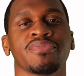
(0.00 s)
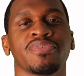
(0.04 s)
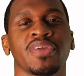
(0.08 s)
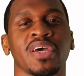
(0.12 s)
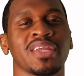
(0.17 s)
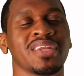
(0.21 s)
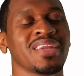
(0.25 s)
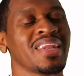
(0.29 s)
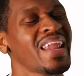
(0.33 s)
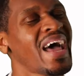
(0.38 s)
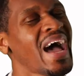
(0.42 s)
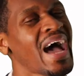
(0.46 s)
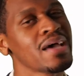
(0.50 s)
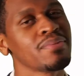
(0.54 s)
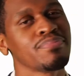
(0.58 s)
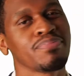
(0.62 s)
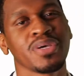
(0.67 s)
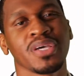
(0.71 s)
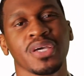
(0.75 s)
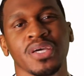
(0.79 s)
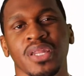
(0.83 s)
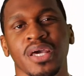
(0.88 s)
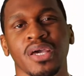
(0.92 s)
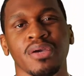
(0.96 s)
They not
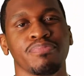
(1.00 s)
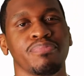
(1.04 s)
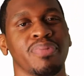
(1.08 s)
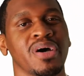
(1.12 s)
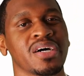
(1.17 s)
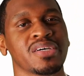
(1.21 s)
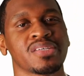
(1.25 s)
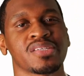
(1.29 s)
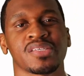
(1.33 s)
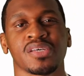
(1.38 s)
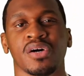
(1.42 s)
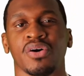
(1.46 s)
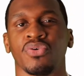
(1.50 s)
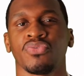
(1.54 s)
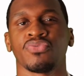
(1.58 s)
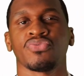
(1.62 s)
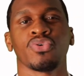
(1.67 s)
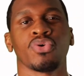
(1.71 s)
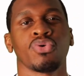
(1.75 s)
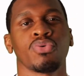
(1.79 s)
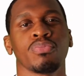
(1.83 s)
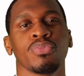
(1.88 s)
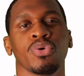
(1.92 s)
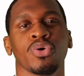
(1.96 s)
being their best self
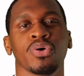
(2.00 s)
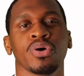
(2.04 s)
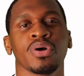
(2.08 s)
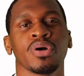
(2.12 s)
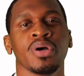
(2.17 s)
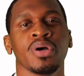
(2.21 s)
no more.